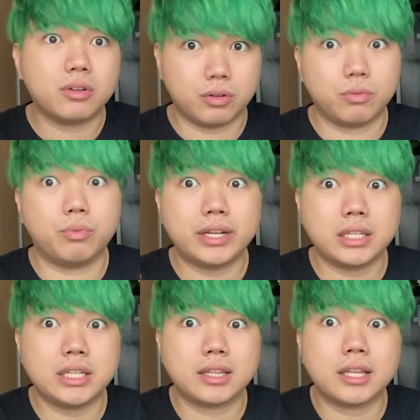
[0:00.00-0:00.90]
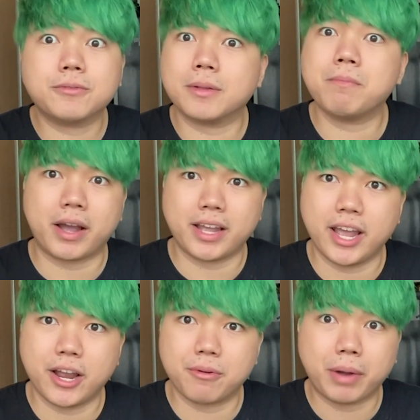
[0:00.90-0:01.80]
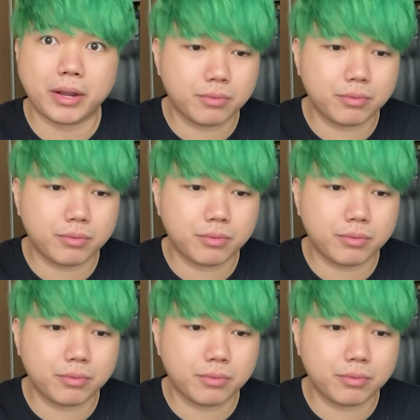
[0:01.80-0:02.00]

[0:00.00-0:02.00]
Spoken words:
really lifted my hair, my